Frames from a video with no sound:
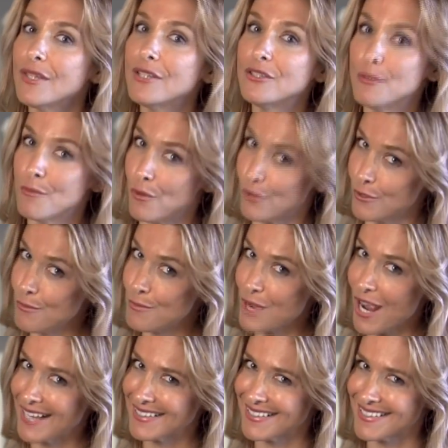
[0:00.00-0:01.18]
The more you
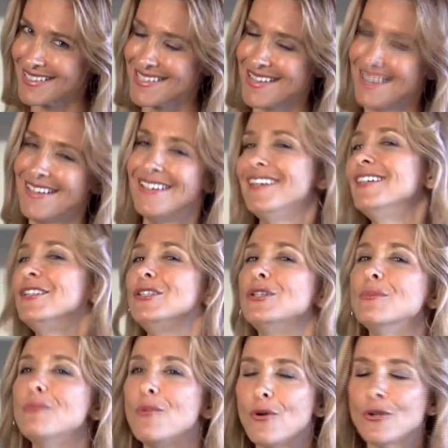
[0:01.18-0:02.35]
practice, the
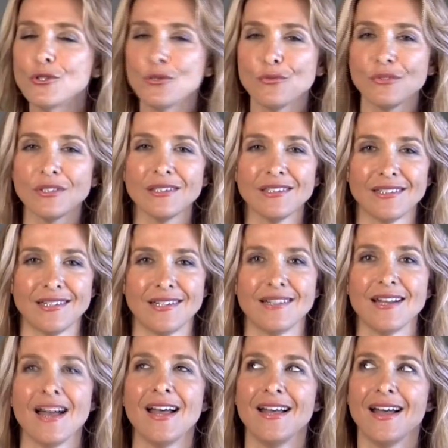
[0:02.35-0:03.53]
more you will
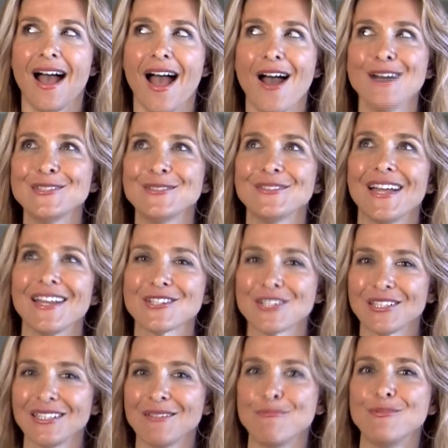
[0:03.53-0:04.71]
learn how to
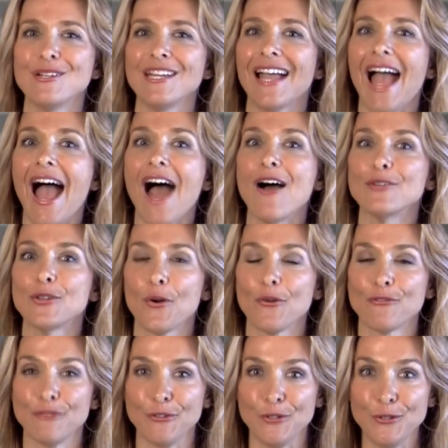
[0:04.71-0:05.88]
actually bring out
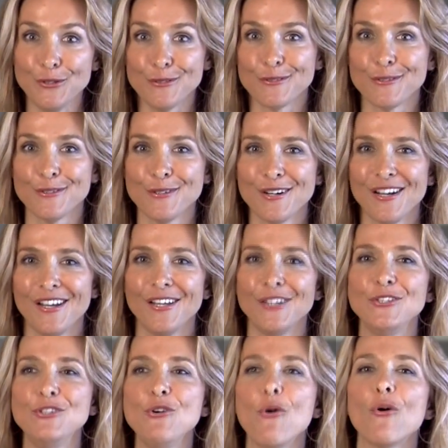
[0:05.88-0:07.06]
of you
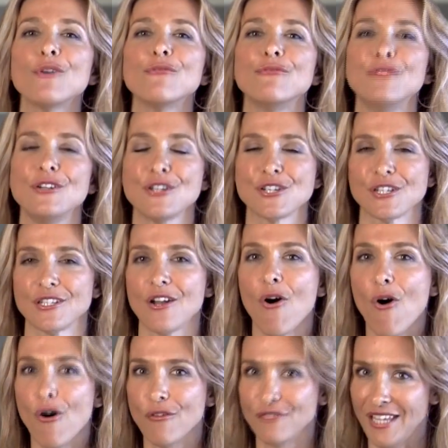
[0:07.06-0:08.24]
your version
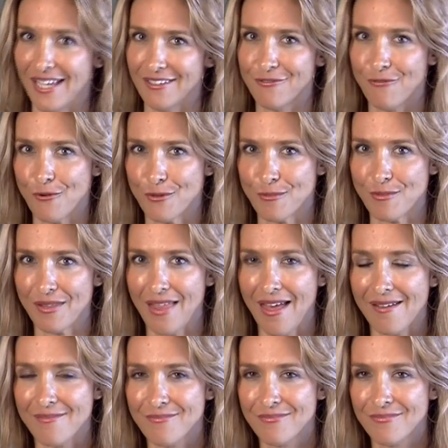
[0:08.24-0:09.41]
of that formula.